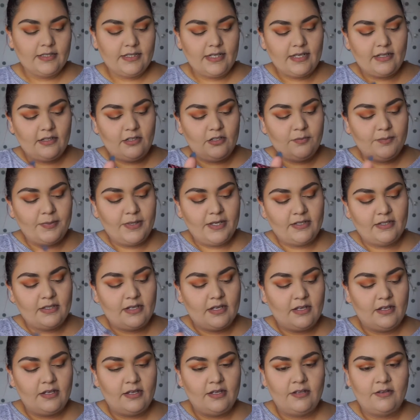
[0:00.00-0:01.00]
take a little bit
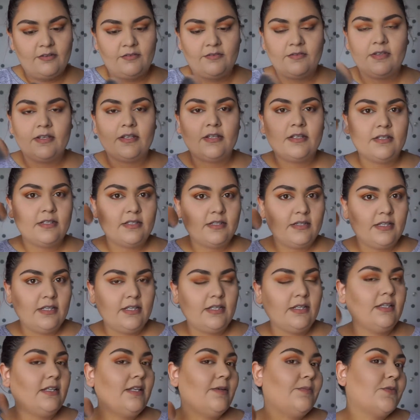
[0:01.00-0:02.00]
of
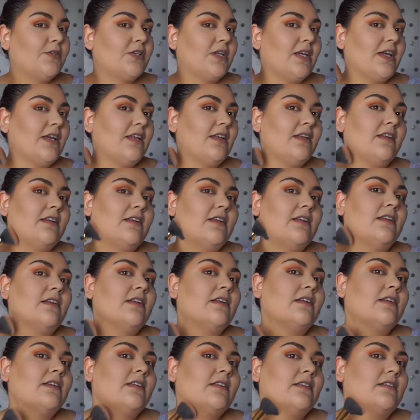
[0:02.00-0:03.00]
the deep shade,
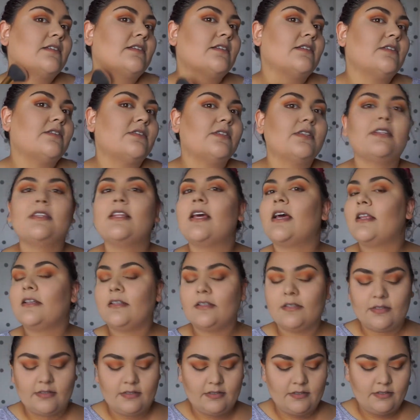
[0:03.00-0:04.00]
just using
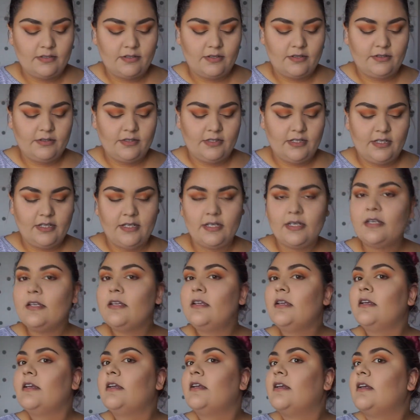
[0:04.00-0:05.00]
that on the
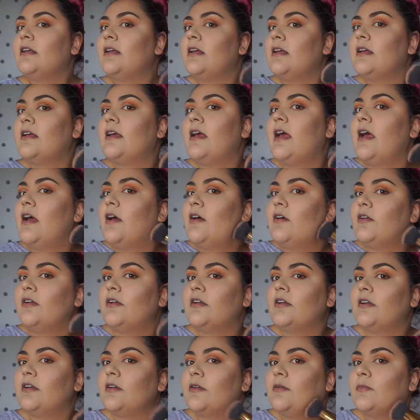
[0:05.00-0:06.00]

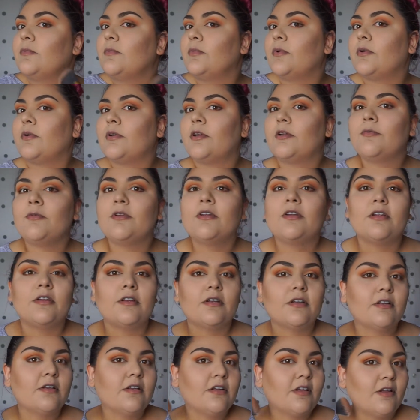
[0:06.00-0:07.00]
outer perimeter
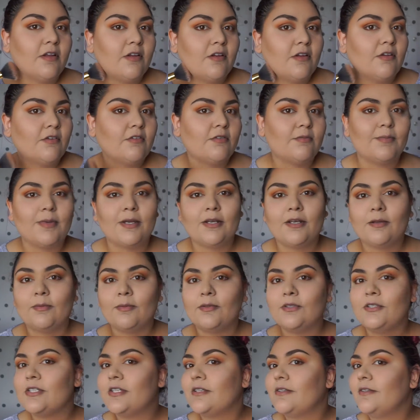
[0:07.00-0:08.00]
of my double
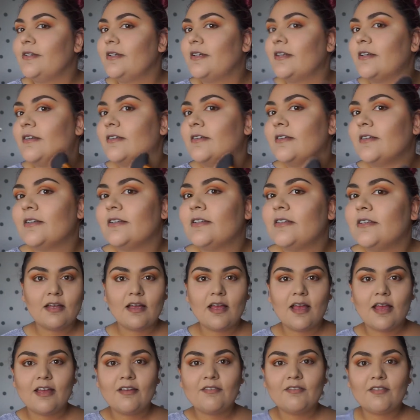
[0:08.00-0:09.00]
chin here.
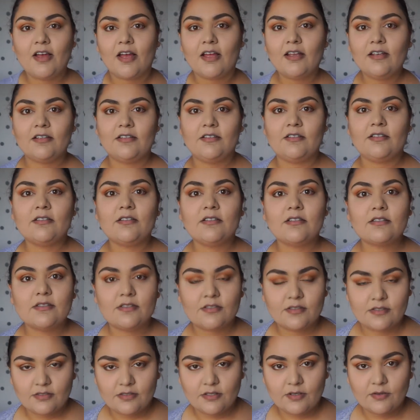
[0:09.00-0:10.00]
I've gotten
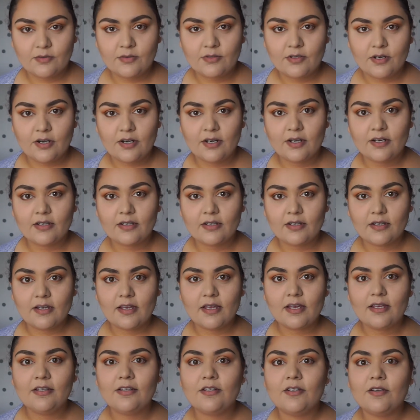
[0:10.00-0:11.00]
so dark,
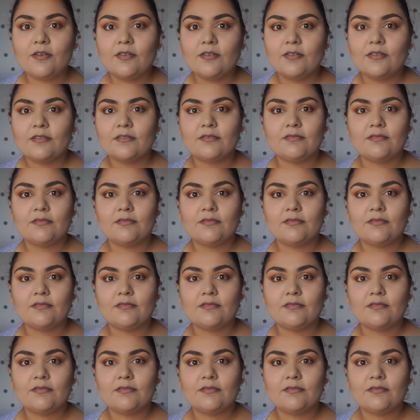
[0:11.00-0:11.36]
I don't